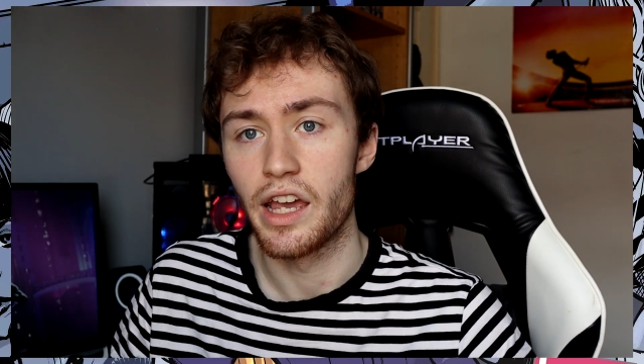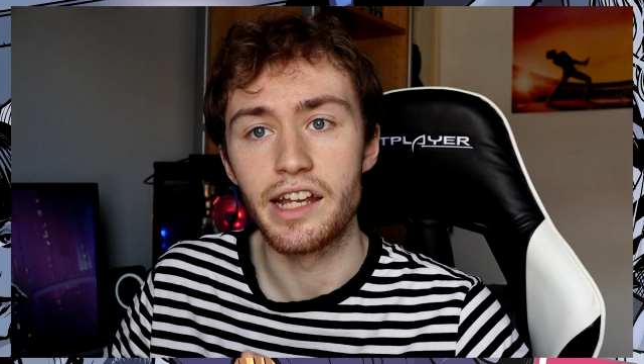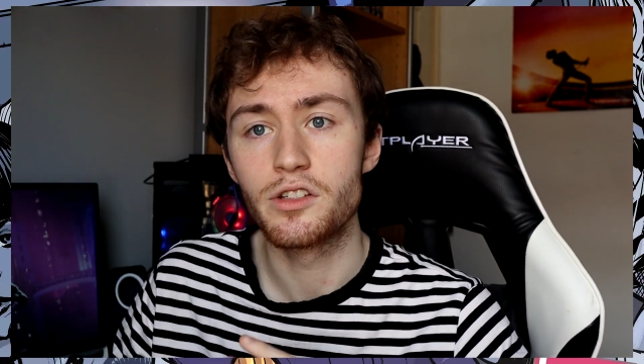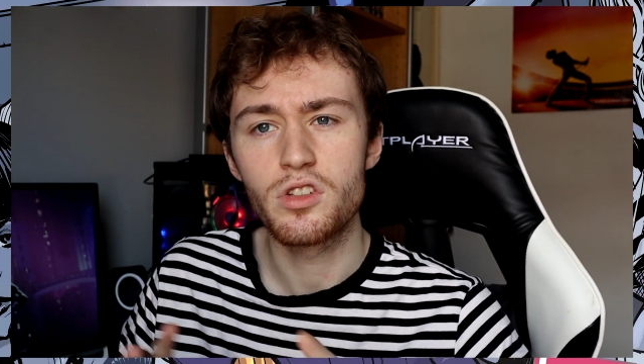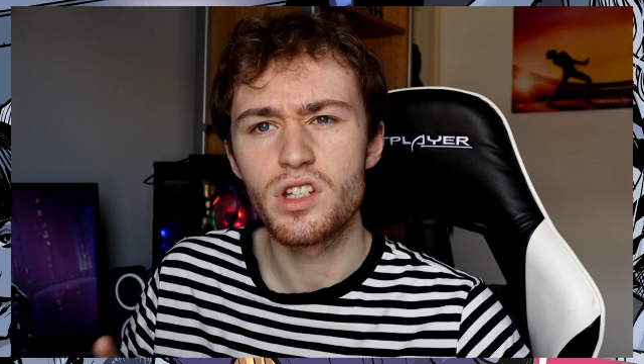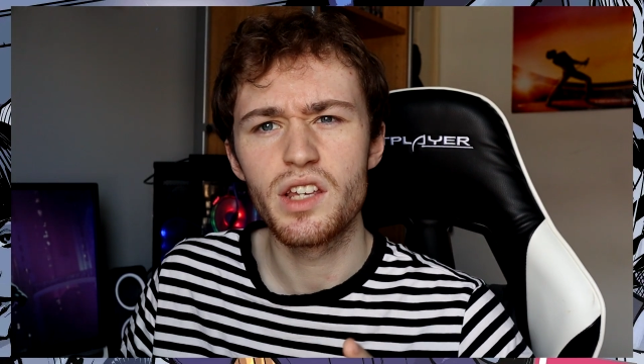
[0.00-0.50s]

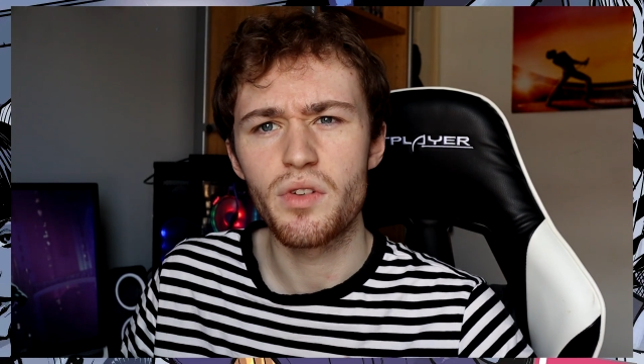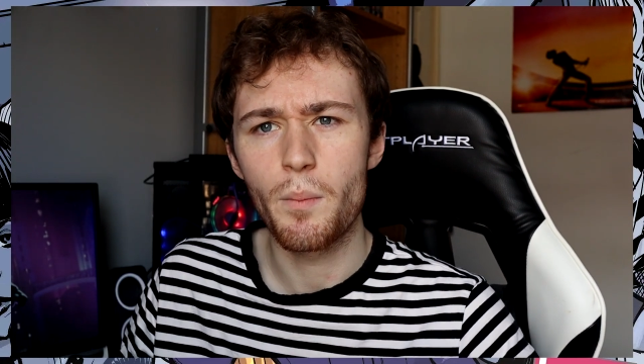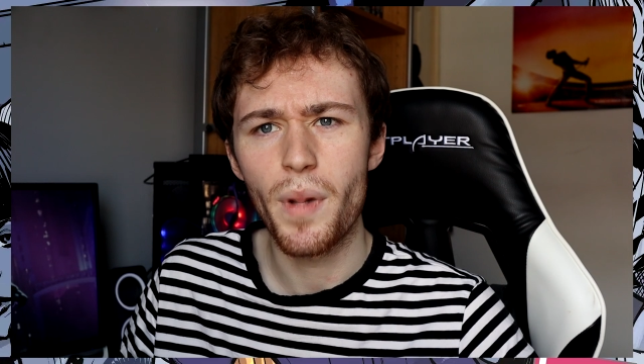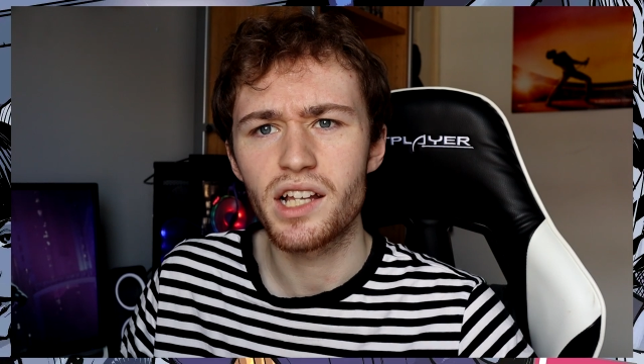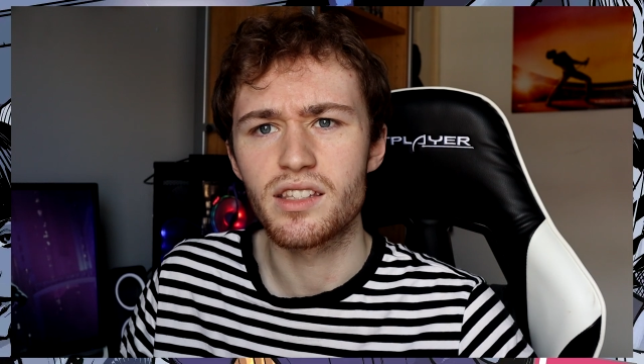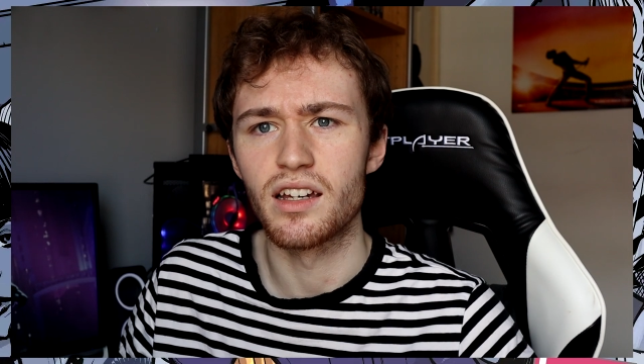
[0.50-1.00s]
It doesn't even
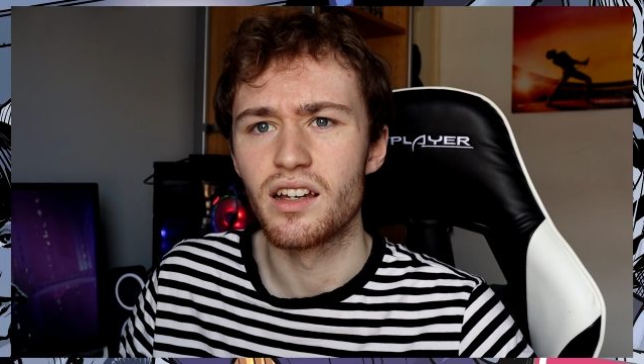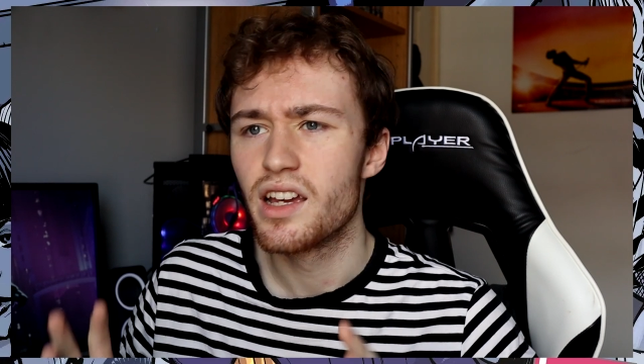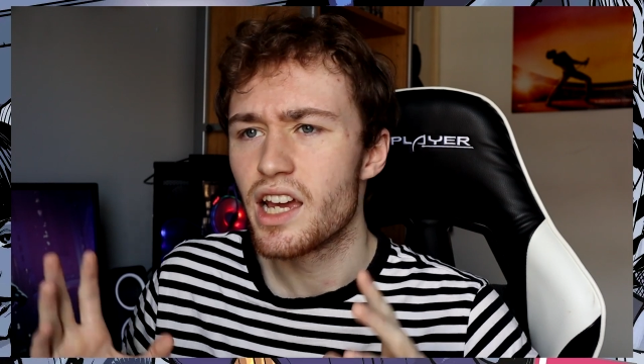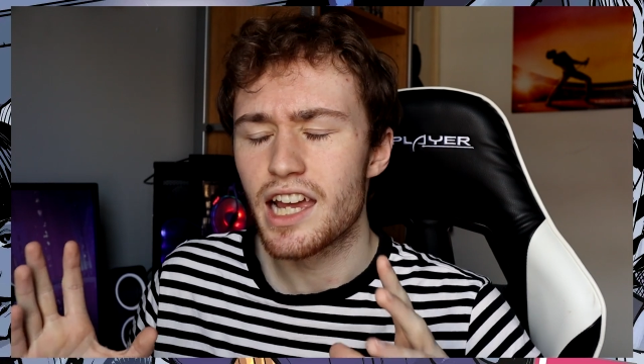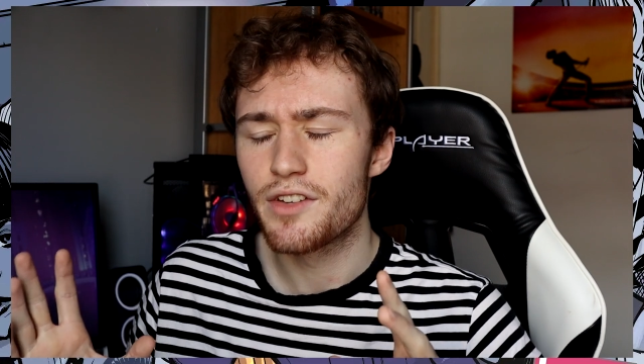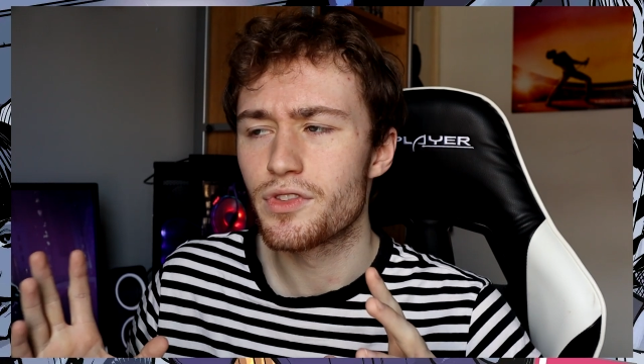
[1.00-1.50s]
matter
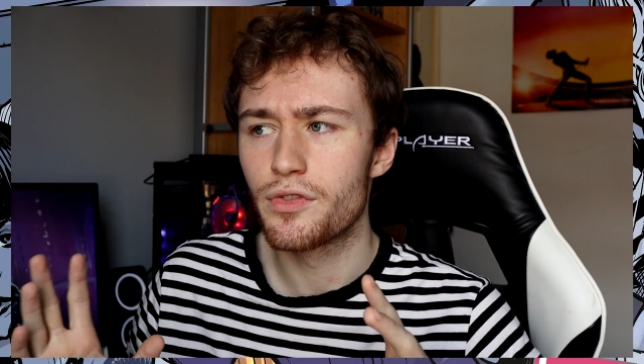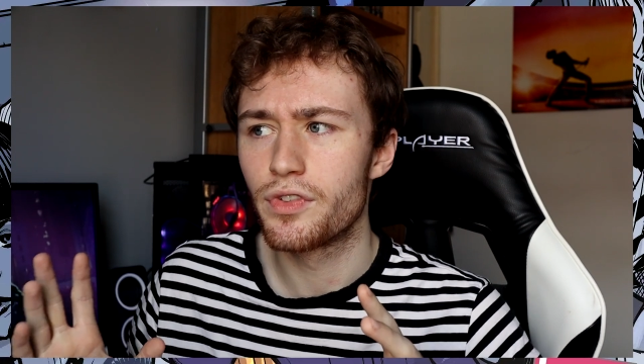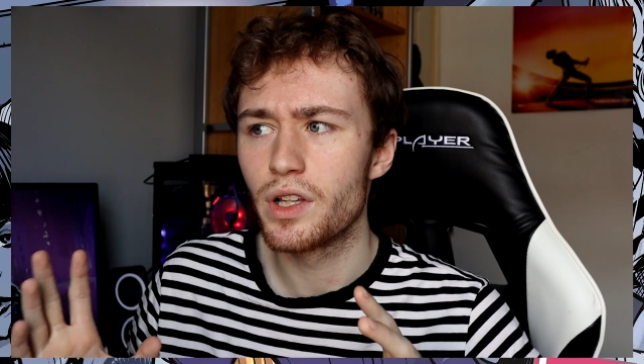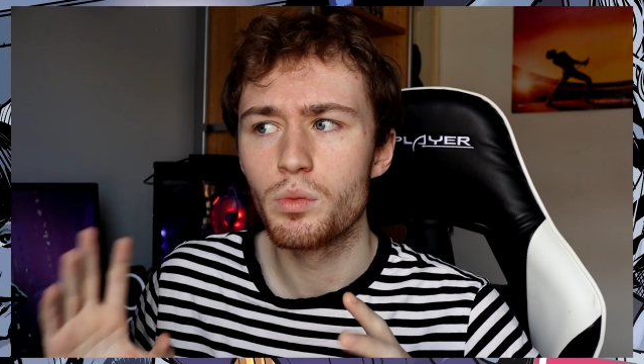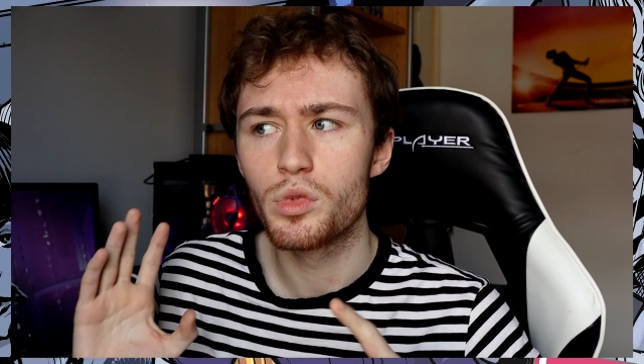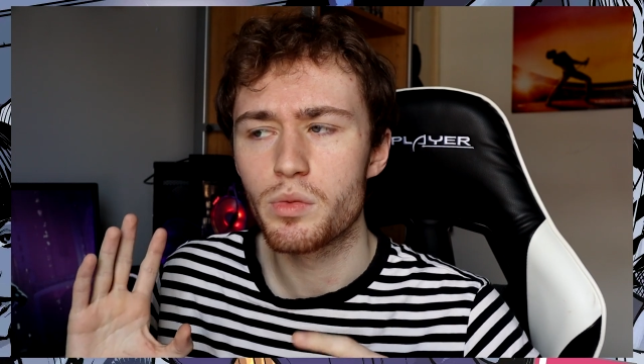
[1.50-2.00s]
if the
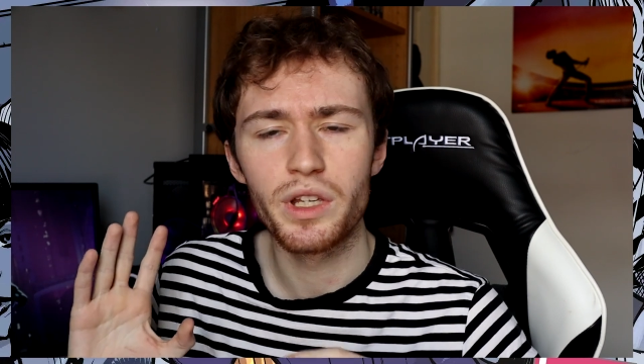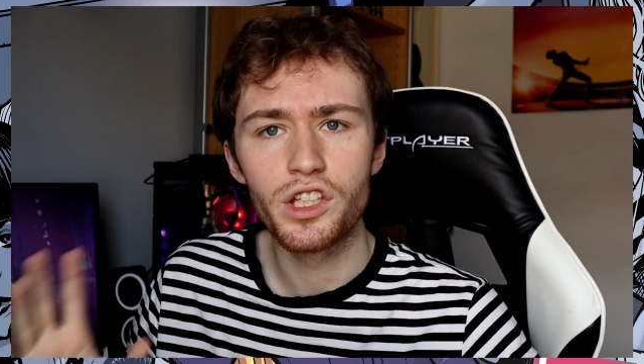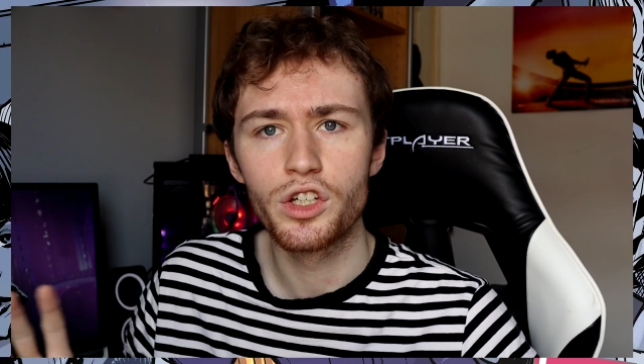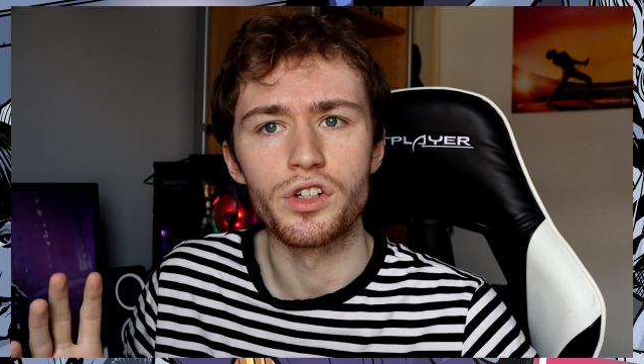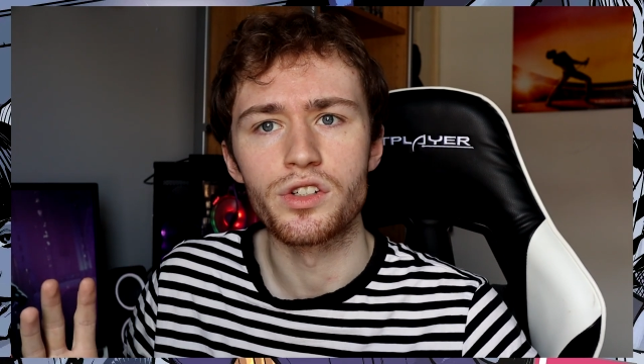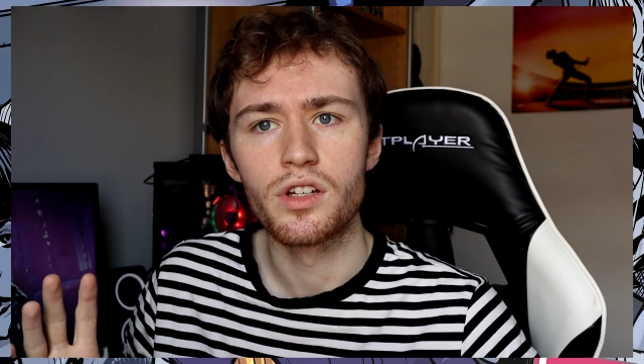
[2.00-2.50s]
film would have been
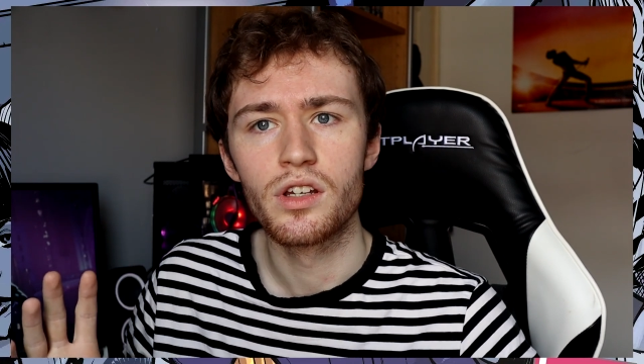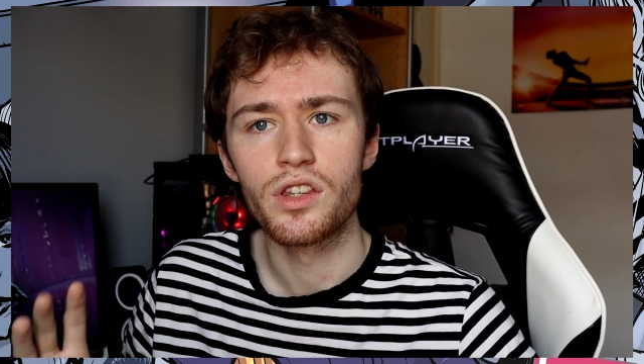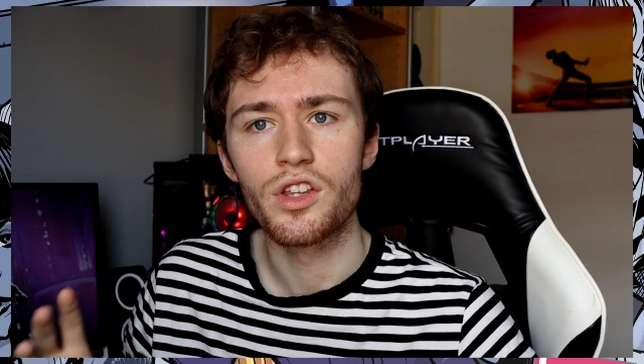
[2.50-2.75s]
good.